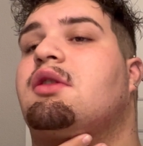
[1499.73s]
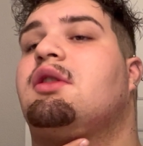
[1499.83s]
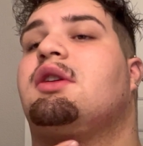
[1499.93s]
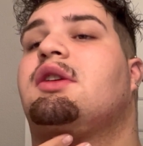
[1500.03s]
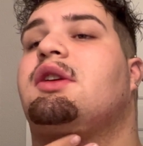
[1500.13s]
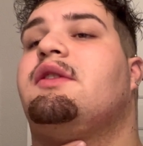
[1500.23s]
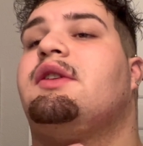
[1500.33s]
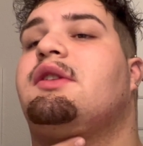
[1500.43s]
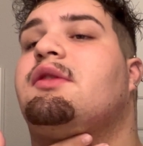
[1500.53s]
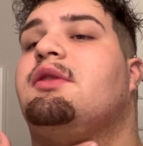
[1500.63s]
It actually
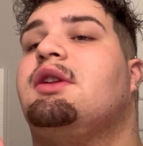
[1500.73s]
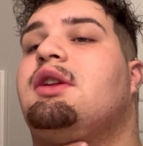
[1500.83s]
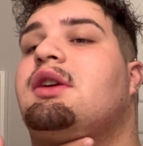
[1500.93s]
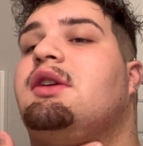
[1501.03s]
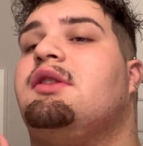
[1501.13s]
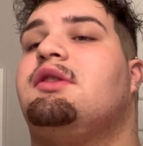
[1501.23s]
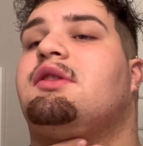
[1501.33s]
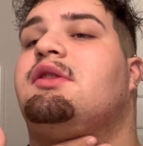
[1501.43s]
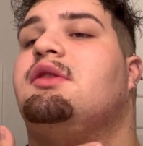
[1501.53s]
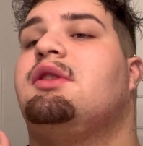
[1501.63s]
feels really nice
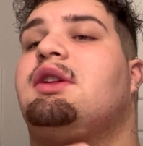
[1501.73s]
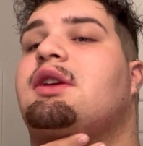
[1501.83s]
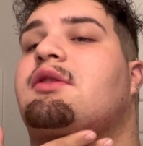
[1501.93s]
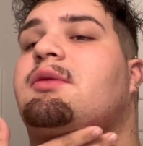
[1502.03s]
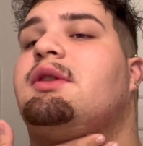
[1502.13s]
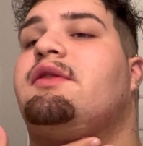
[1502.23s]
just doing that with my